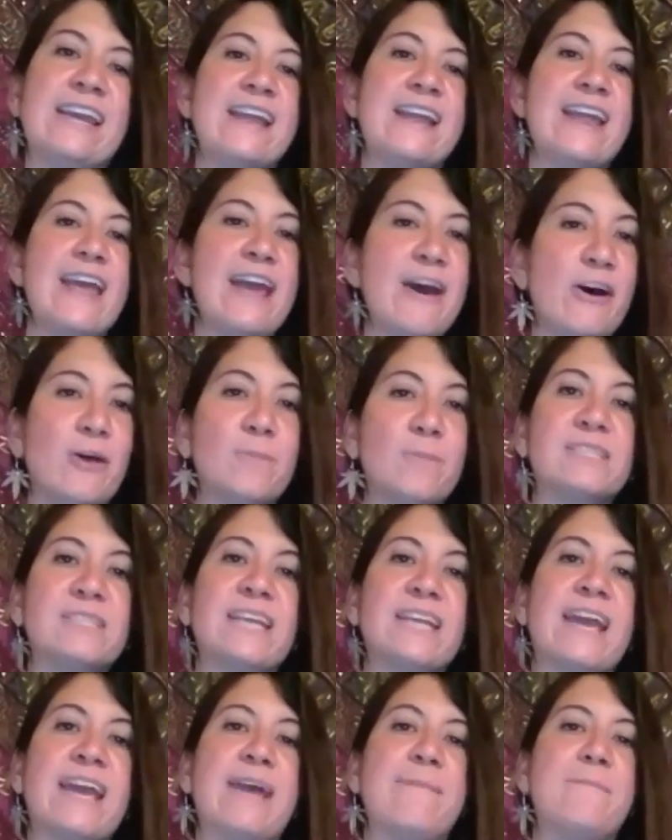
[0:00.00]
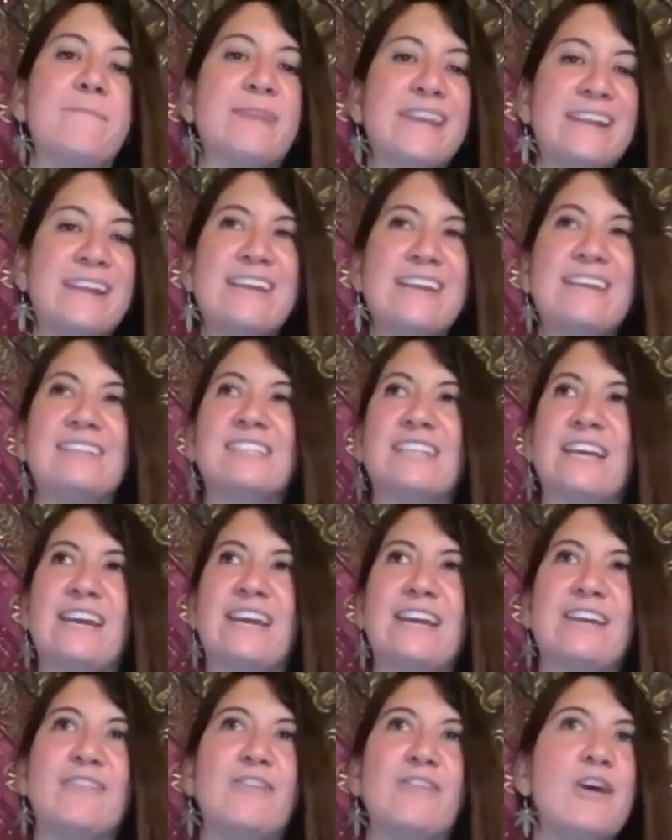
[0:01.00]
and helps and meetings
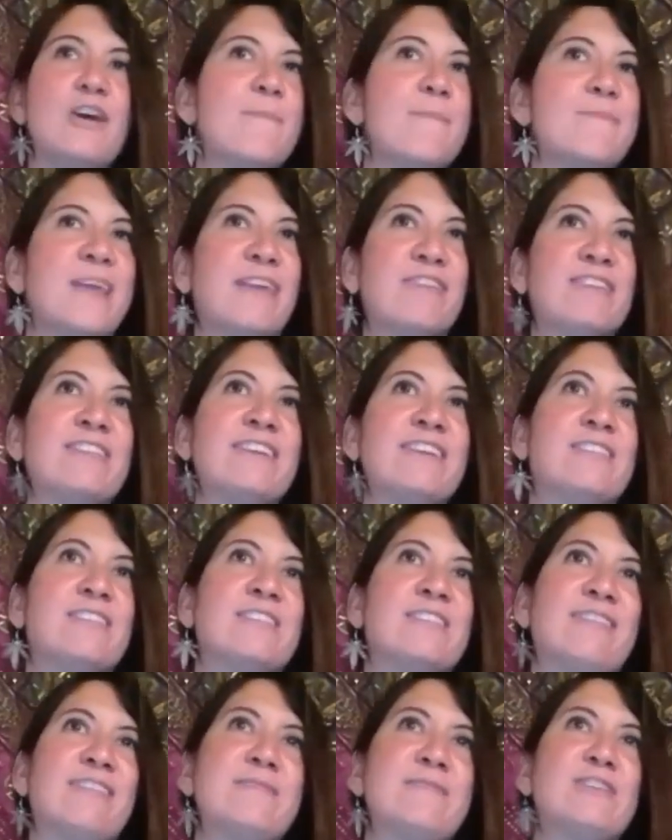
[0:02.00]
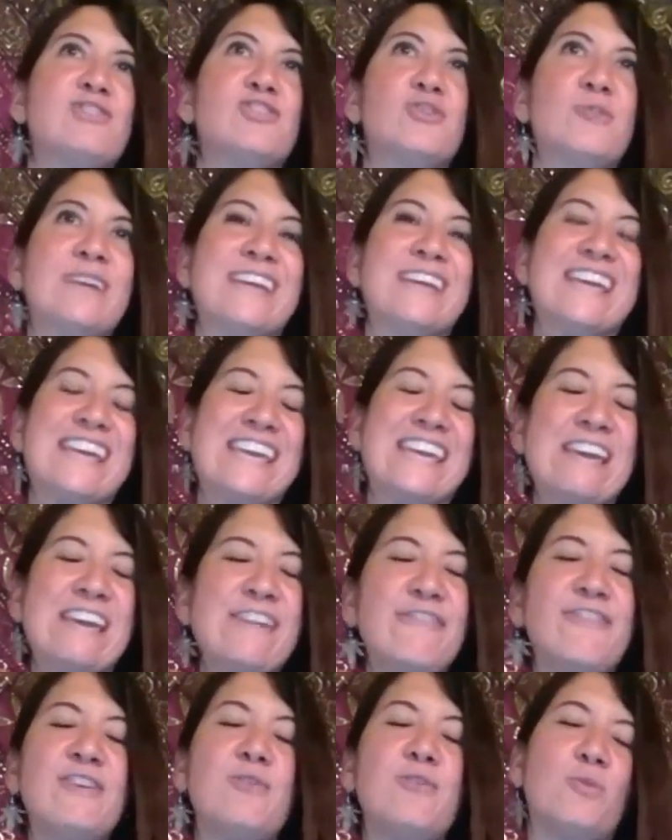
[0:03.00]
and everything that they've been doing,
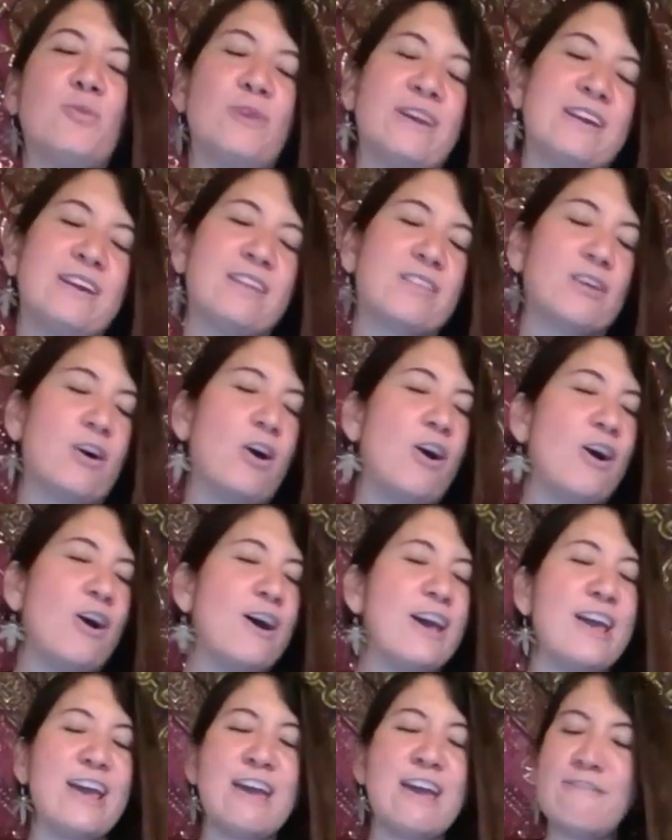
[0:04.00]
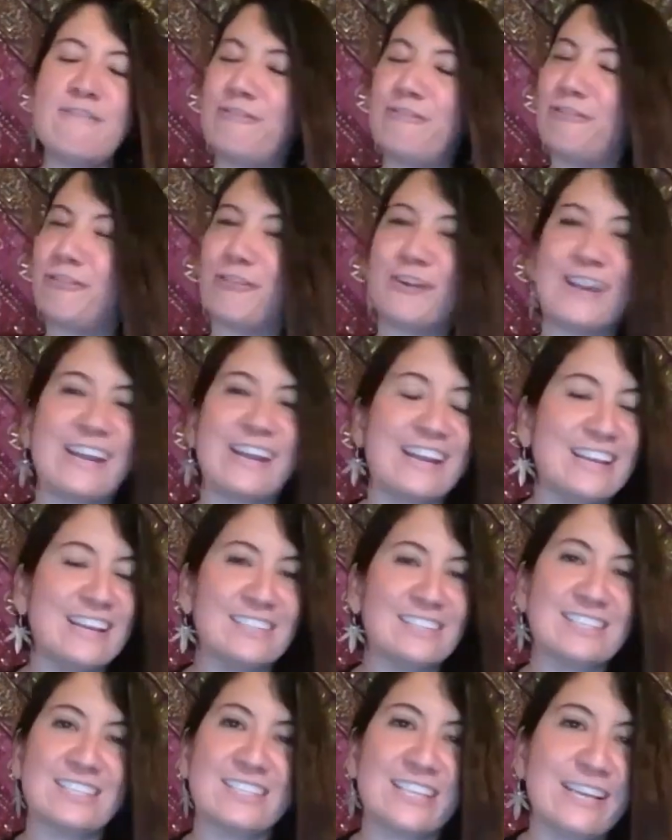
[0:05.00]
even with every
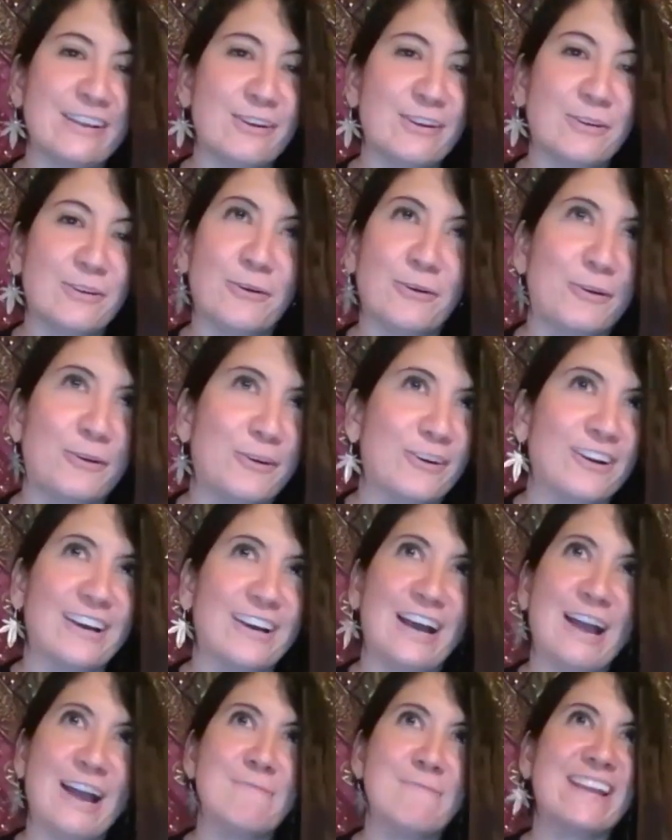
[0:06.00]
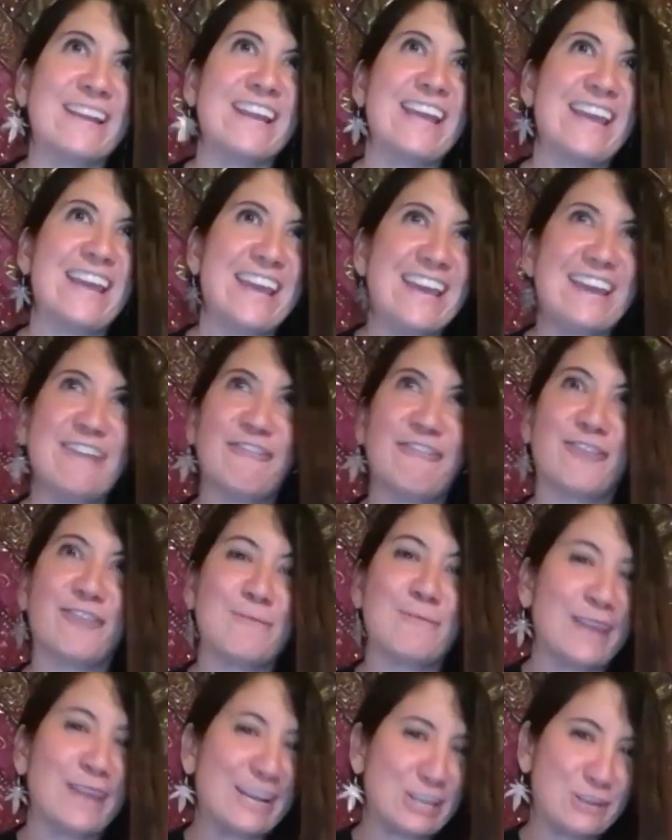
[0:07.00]
single, hit
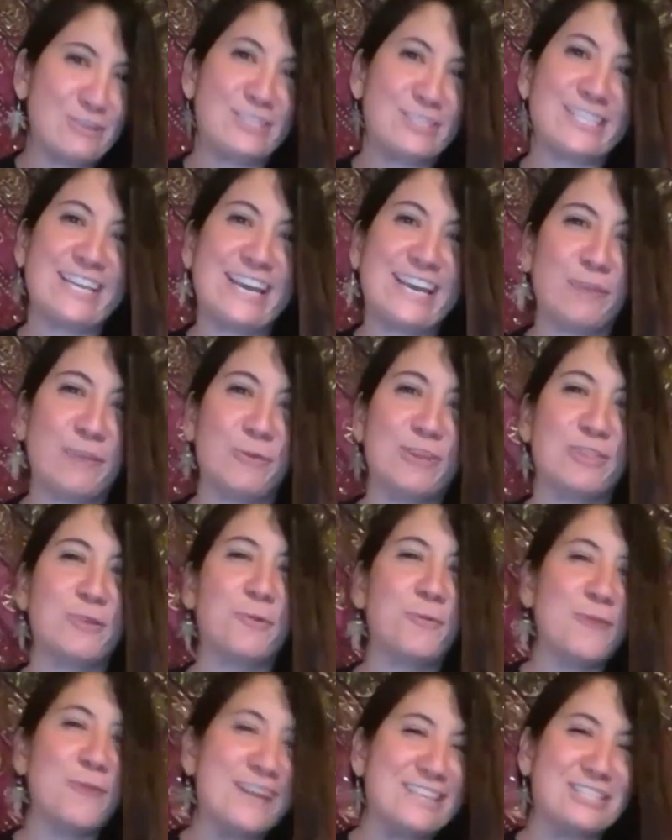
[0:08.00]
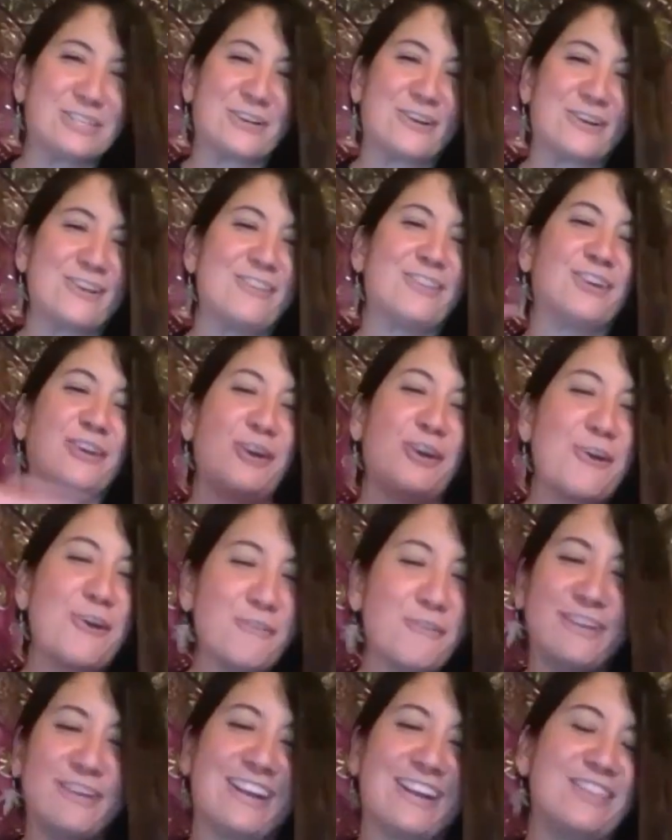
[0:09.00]
from, like you said, with the winter and the
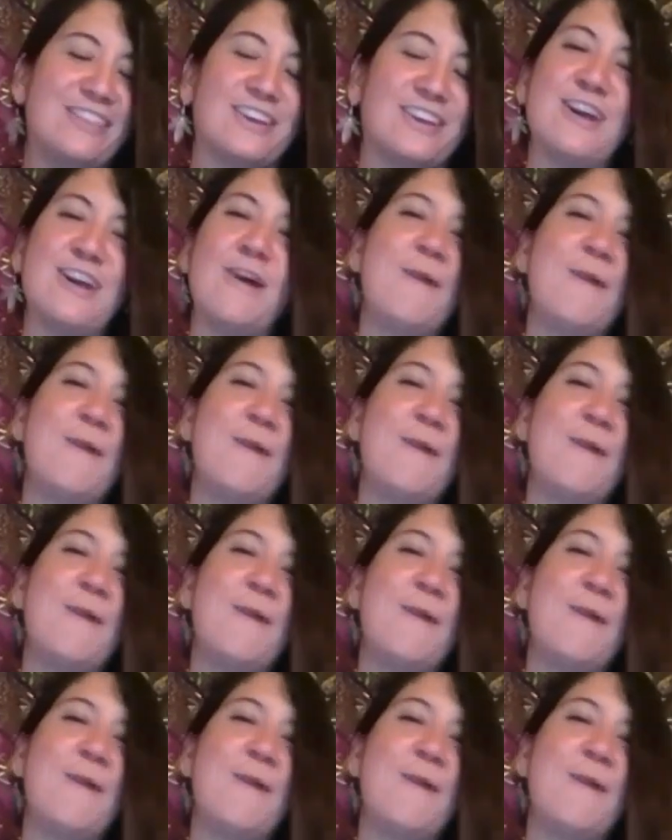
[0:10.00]
COVID and